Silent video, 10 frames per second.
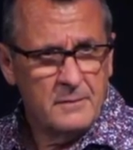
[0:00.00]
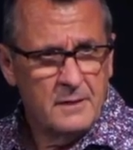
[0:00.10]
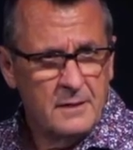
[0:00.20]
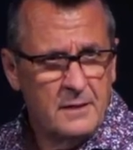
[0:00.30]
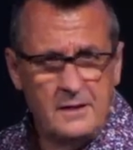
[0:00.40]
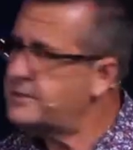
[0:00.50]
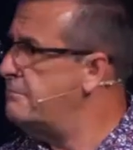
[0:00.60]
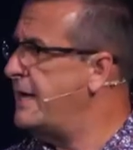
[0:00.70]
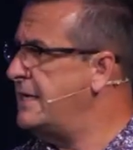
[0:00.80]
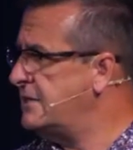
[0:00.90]
It is
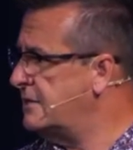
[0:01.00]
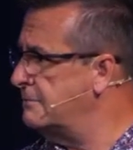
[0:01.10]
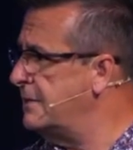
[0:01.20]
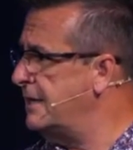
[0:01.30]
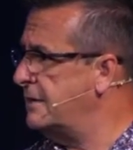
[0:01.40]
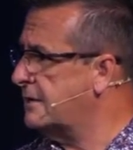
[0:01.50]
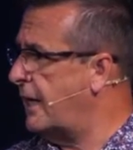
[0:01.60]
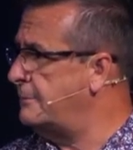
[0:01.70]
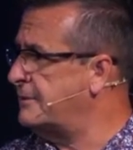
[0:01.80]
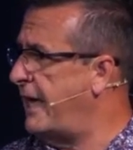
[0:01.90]
amazing to me the
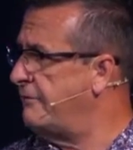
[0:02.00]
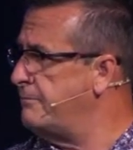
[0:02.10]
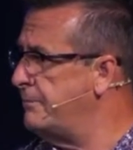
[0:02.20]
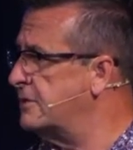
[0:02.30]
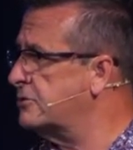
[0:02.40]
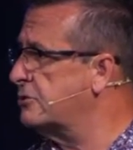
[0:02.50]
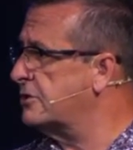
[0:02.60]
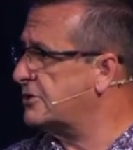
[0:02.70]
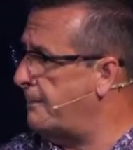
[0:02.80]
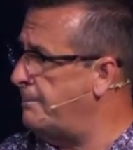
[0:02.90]
times I have ministered to
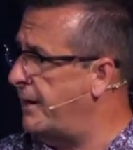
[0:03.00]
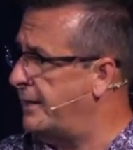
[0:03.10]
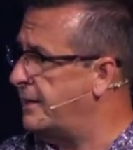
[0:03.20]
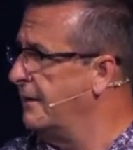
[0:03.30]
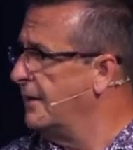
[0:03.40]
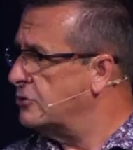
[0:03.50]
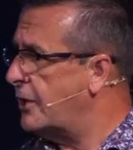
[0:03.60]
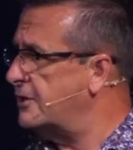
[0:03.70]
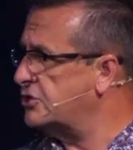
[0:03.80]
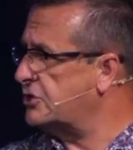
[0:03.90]
somebody, tried
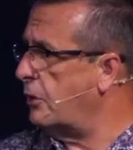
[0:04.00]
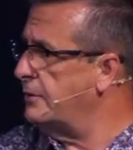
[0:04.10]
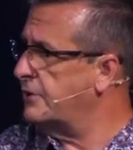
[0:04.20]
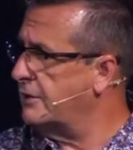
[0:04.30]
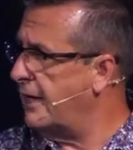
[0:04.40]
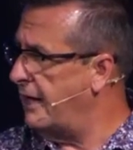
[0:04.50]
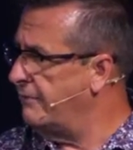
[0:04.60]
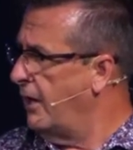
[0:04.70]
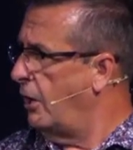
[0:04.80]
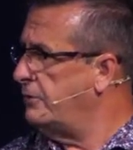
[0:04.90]
to sow into their life,
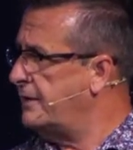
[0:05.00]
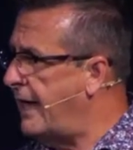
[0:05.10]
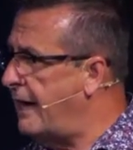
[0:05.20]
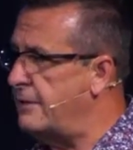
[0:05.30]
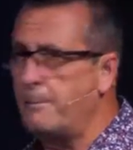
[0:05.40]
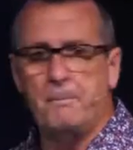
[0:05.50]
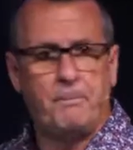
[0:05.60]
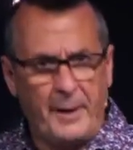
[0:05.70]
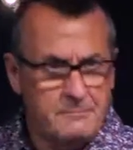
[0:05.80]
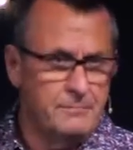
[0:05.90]
only to have them
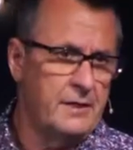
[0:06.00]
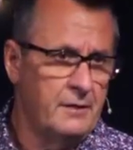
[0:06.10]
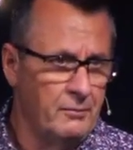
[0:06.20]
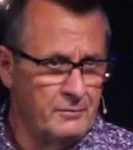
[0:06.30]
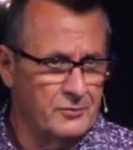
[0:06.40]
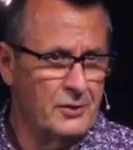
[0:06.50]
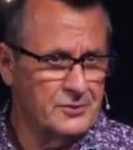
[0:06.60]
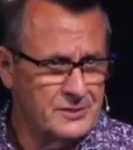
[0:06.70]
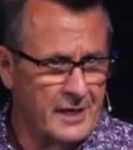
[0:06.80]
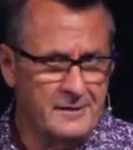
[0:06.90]
bite me when it was all
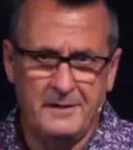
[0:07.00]
done.